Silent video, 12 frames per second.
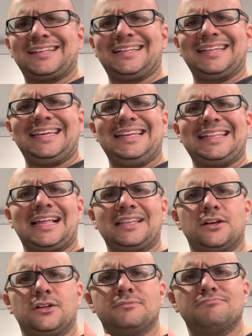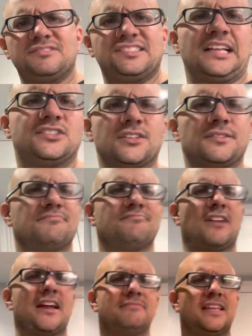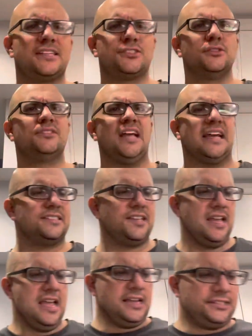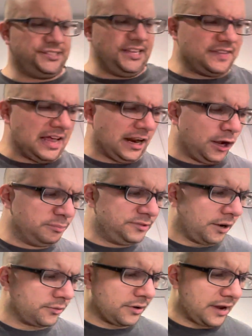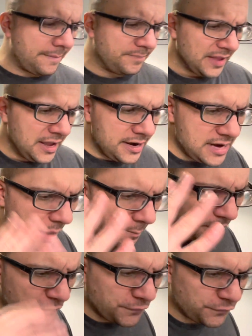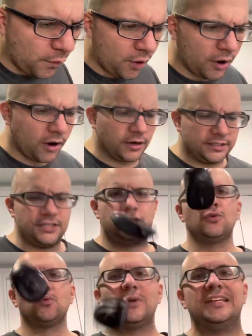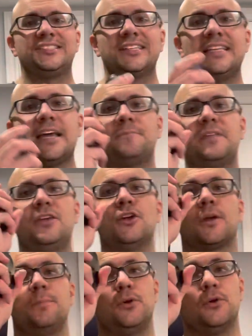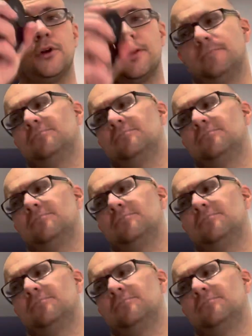clean that little sensor, right? Takes two seconds. See if that helps out, okay? Number four, did you recently update your computer?